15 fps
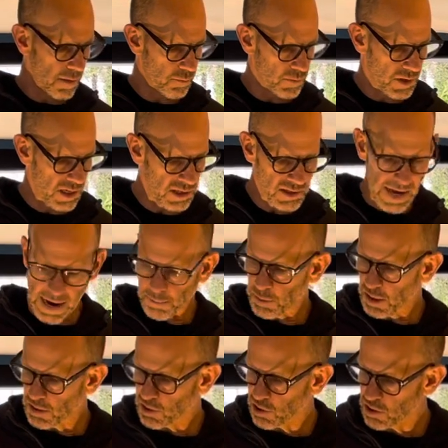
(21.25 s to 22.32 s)
these
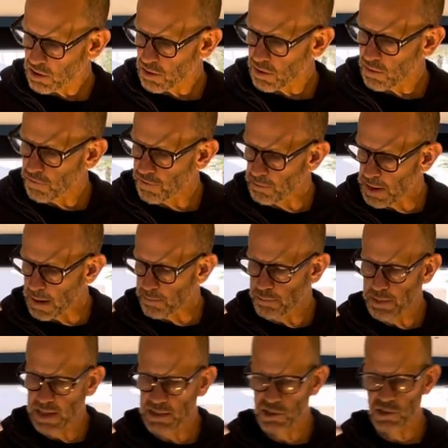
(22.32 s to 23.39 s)
cabinets for my
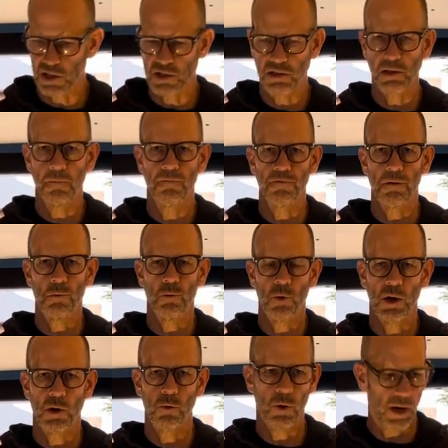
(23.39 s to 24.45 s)
bed system from
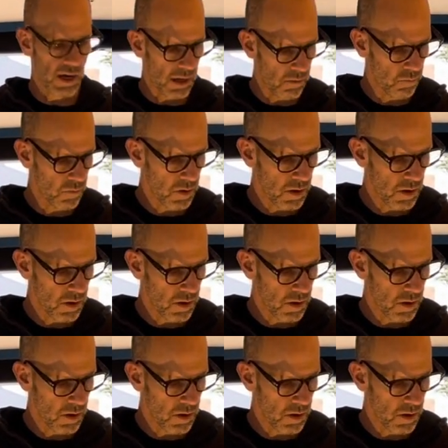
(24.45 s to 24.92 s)
Rigwell,